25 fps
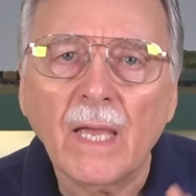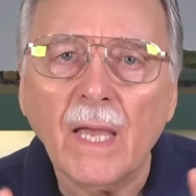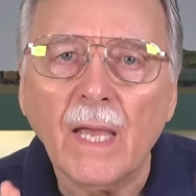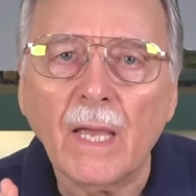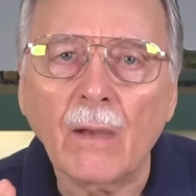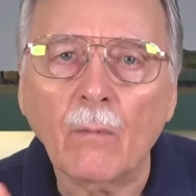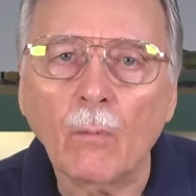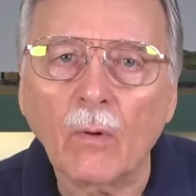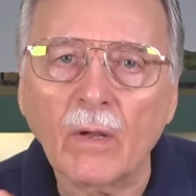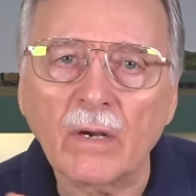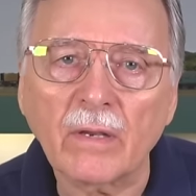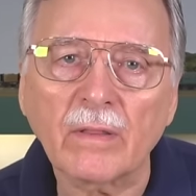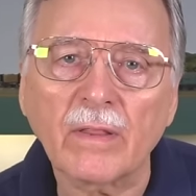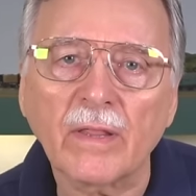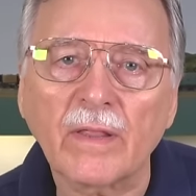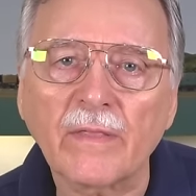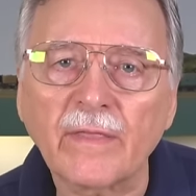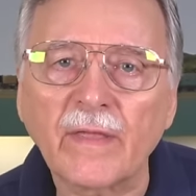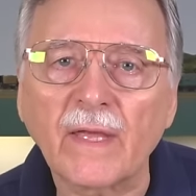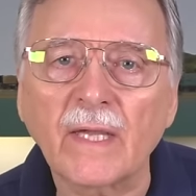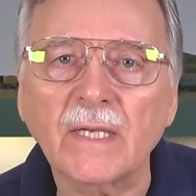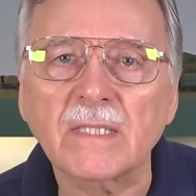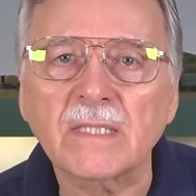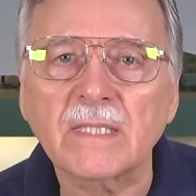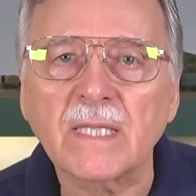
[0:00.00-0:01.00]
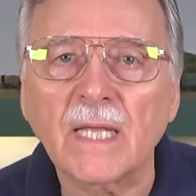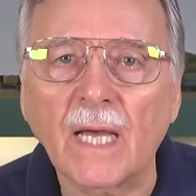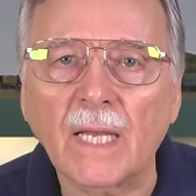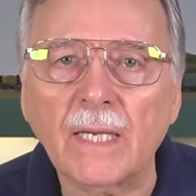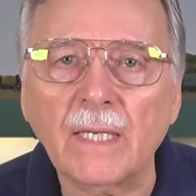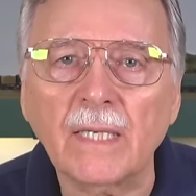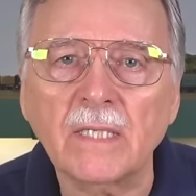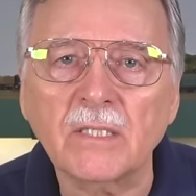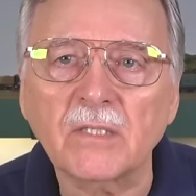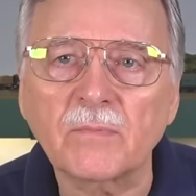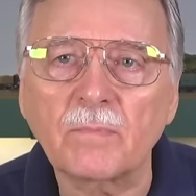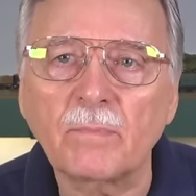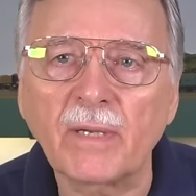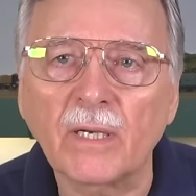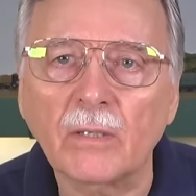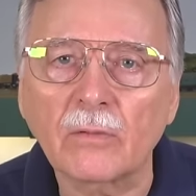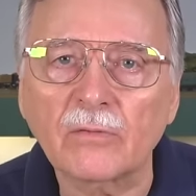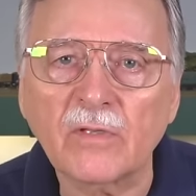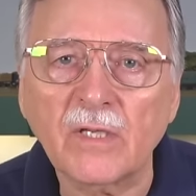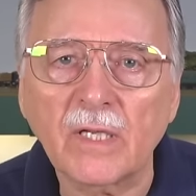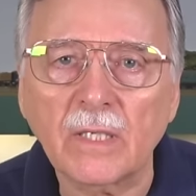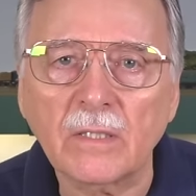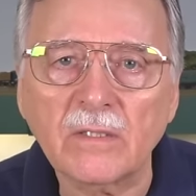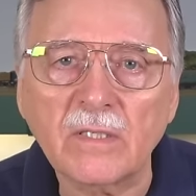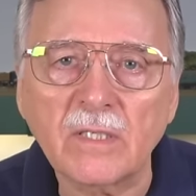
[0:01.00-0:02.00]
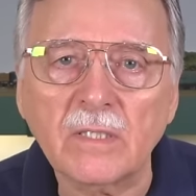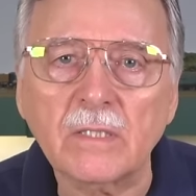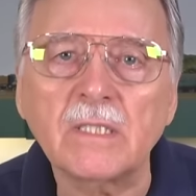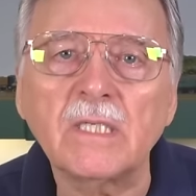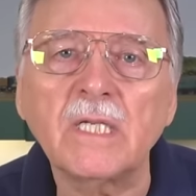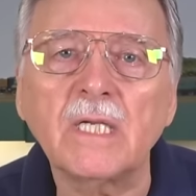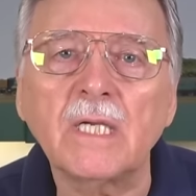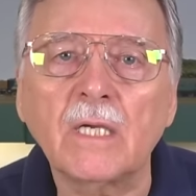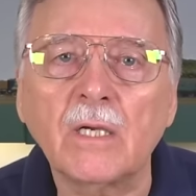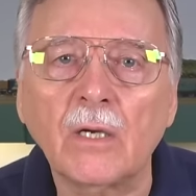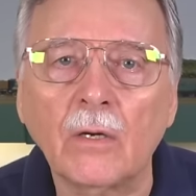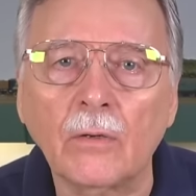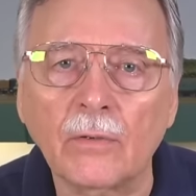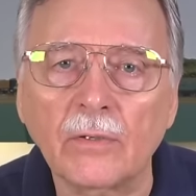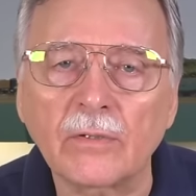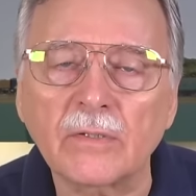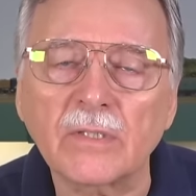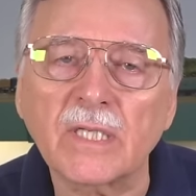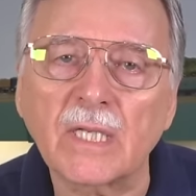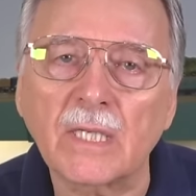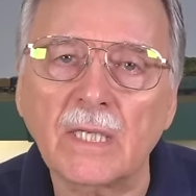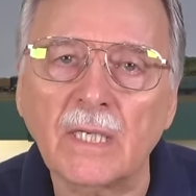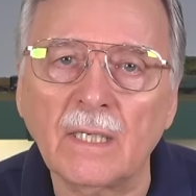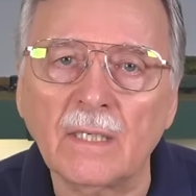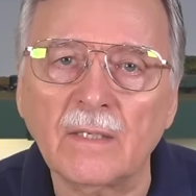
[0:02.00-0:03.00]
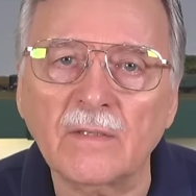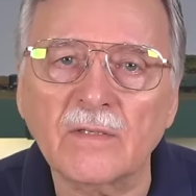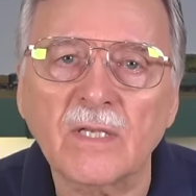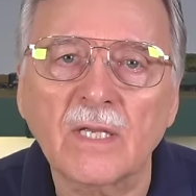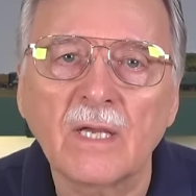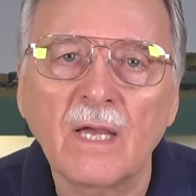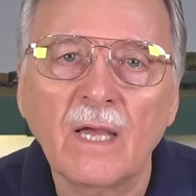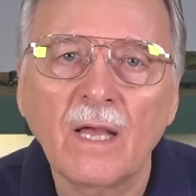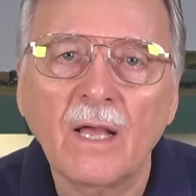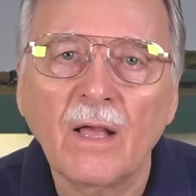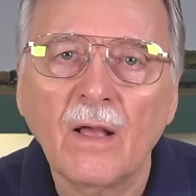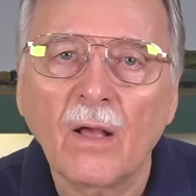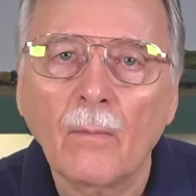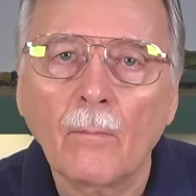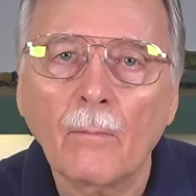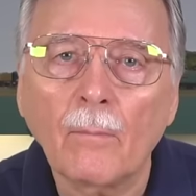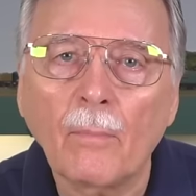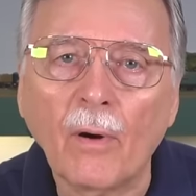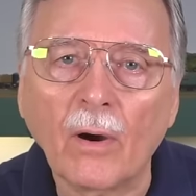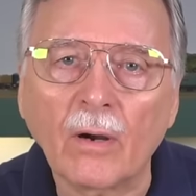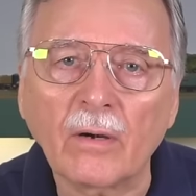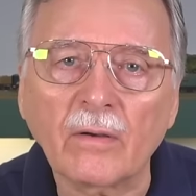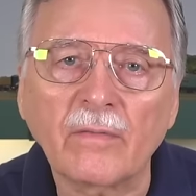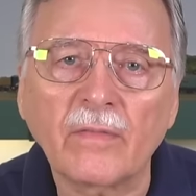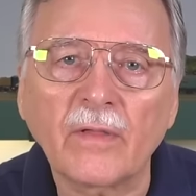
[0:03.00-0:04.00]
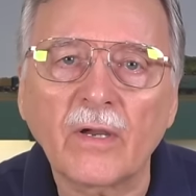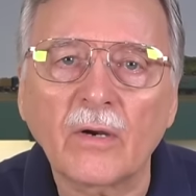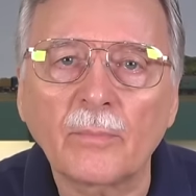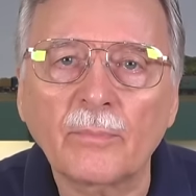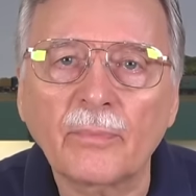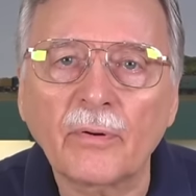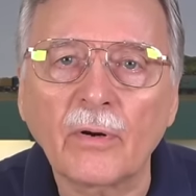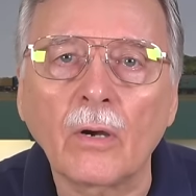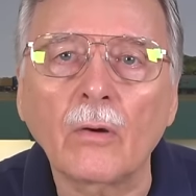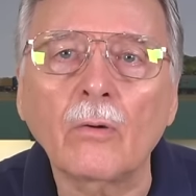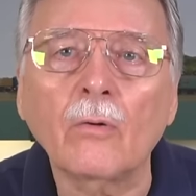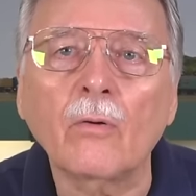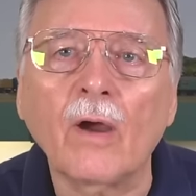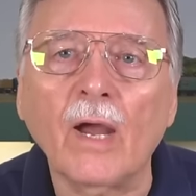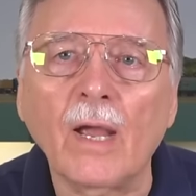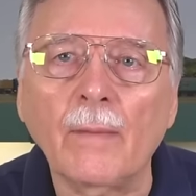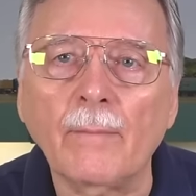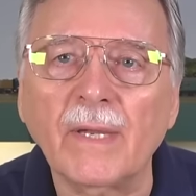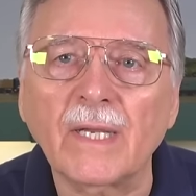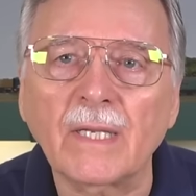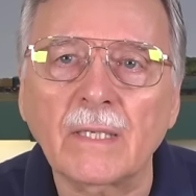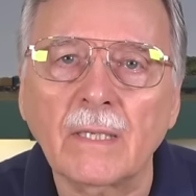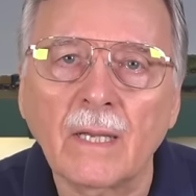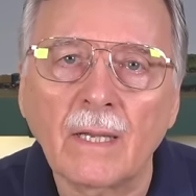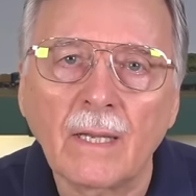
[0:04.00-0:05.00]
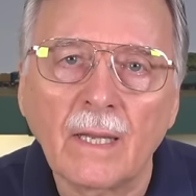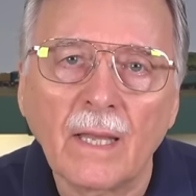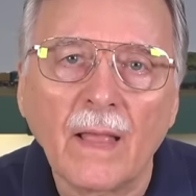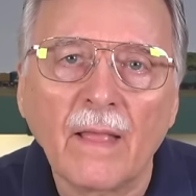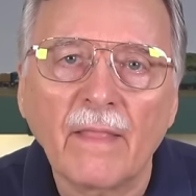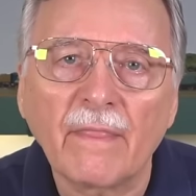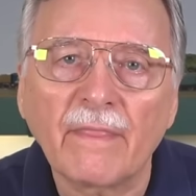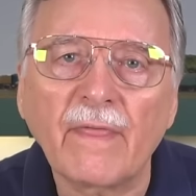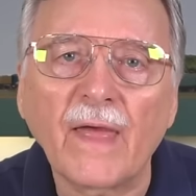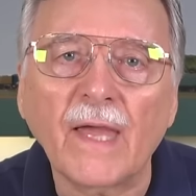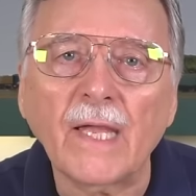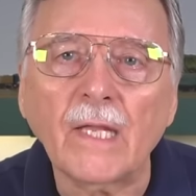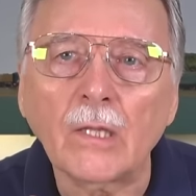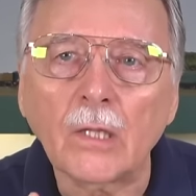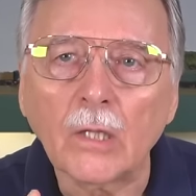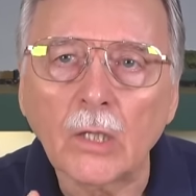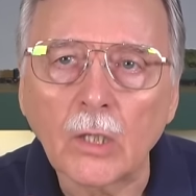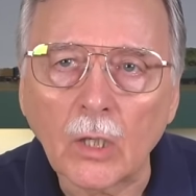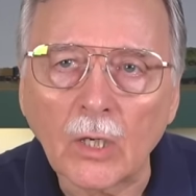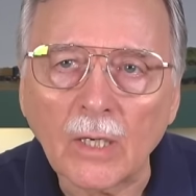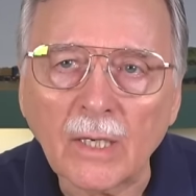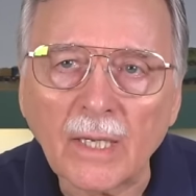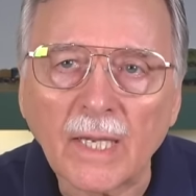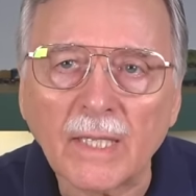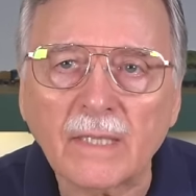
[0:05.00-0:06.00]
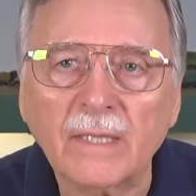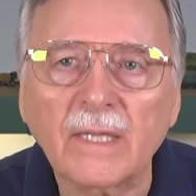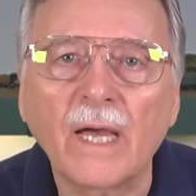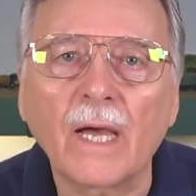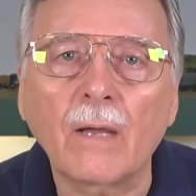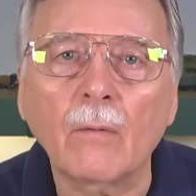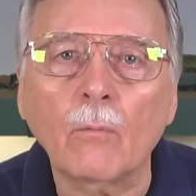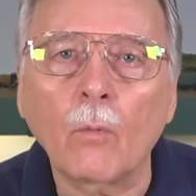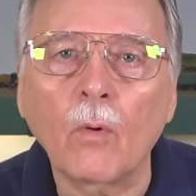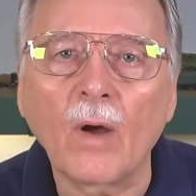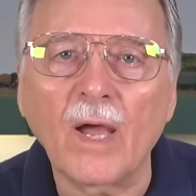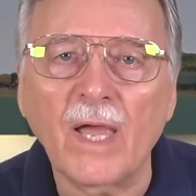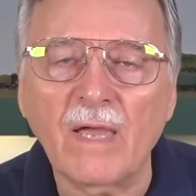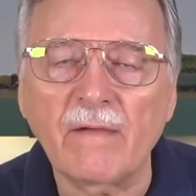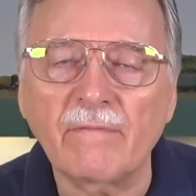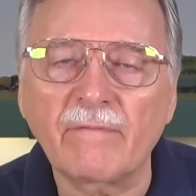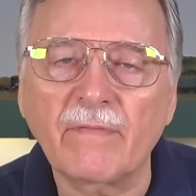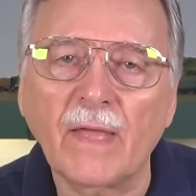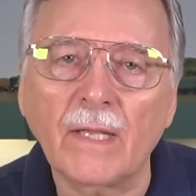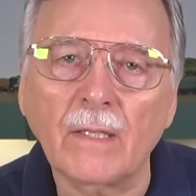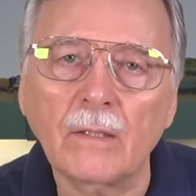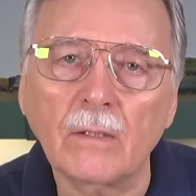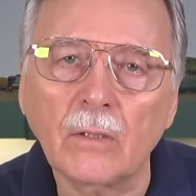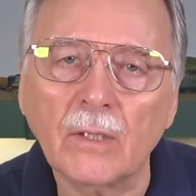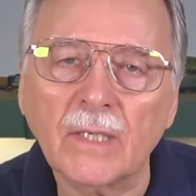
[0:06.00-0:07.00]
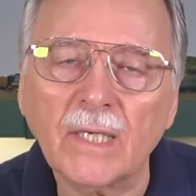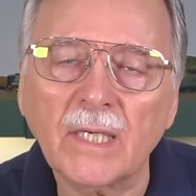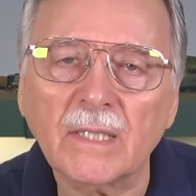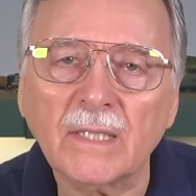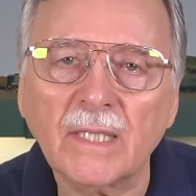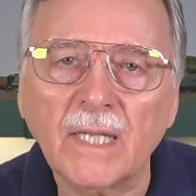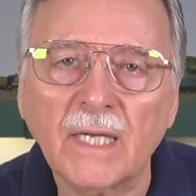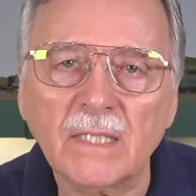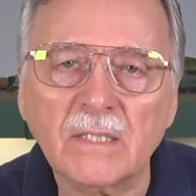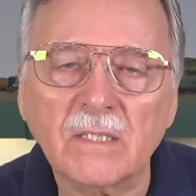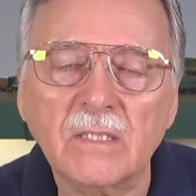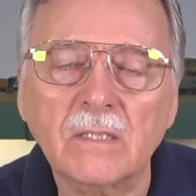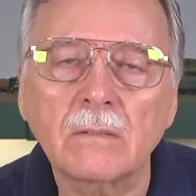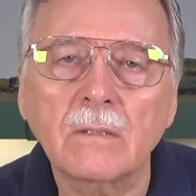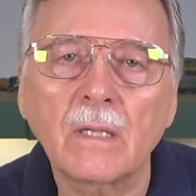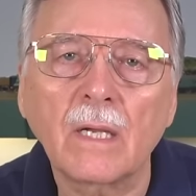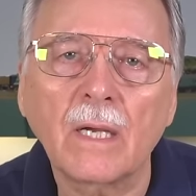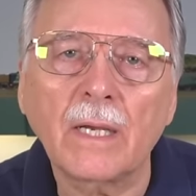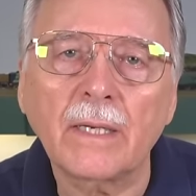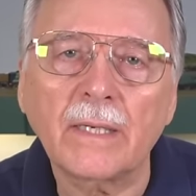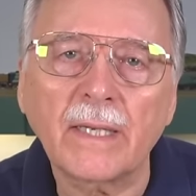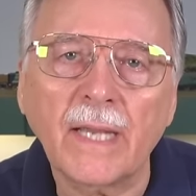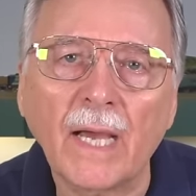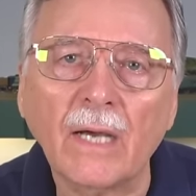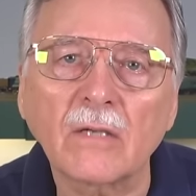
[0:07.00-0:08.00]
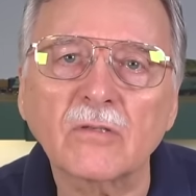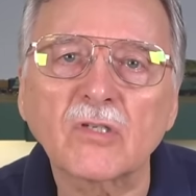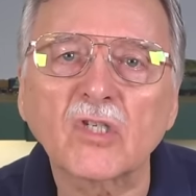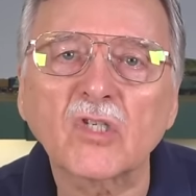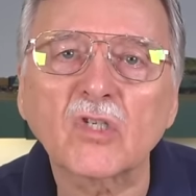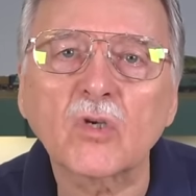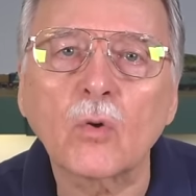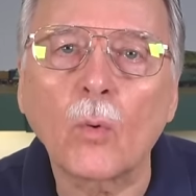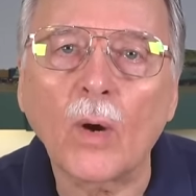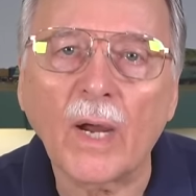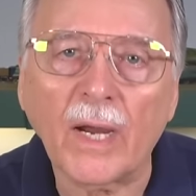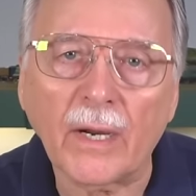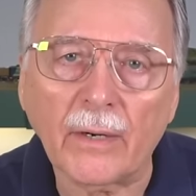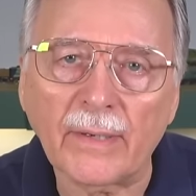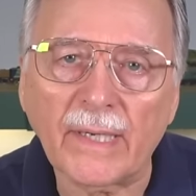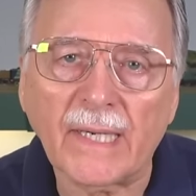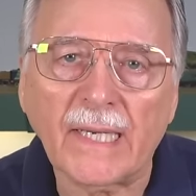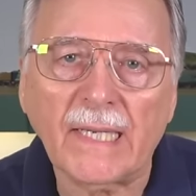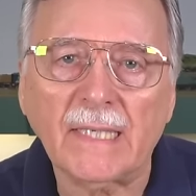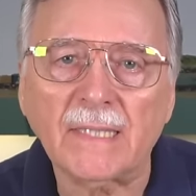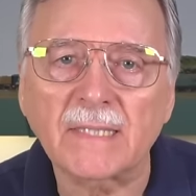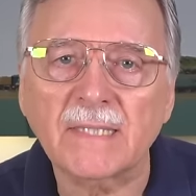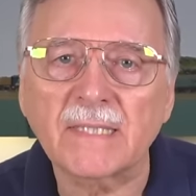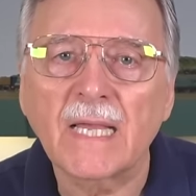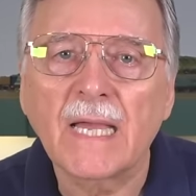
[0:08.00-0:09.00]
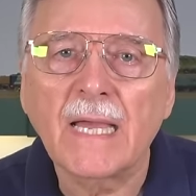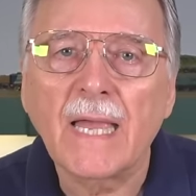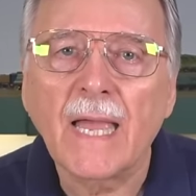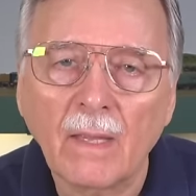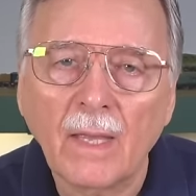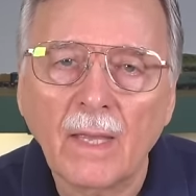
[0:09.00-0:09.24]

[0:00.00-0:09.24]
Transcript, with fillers: And one of the things that is built into decoders is part of their programming, they look at that wave. They look at, that, at how square it is.